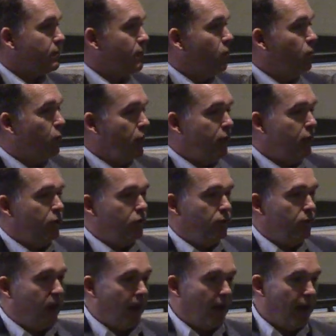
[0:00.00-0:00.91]
We
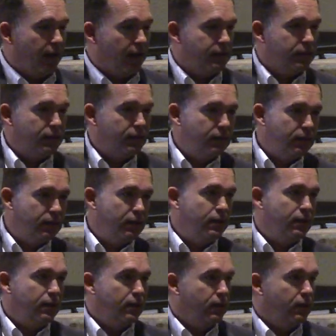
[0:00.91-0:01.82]
do that
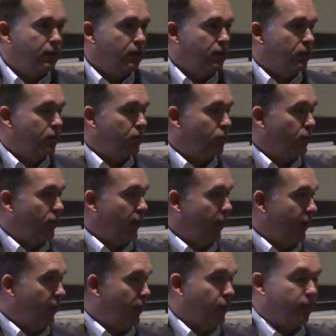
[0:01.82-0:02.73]
with
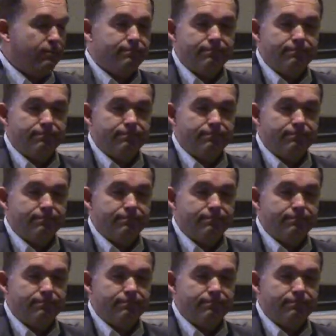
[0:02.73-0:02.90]
hell.